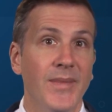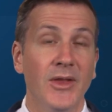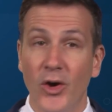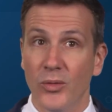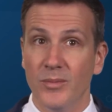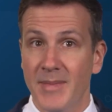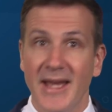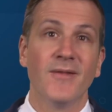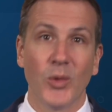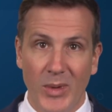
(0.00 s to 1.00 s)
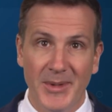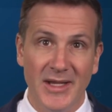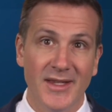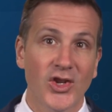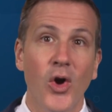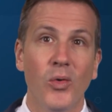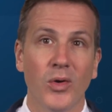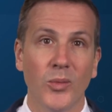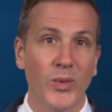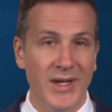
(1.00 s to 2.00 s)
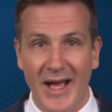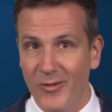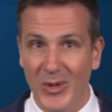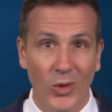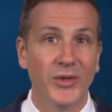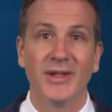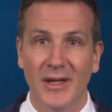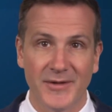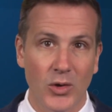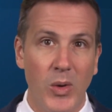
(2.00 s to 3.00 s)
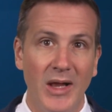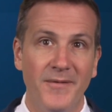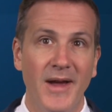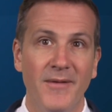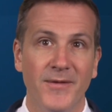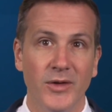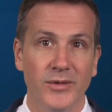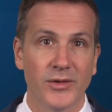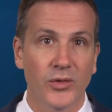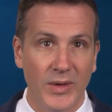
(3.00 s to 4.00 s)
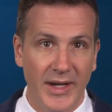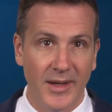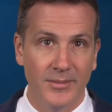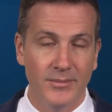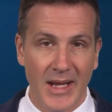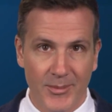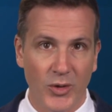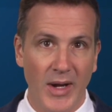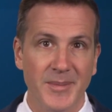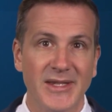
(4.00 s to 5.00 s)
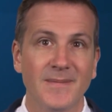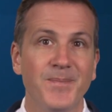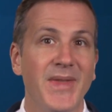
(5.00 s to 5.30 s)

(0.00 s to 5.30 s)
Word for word: though many of the women in this cohort would not have been old enough to qualify for screening mammograms.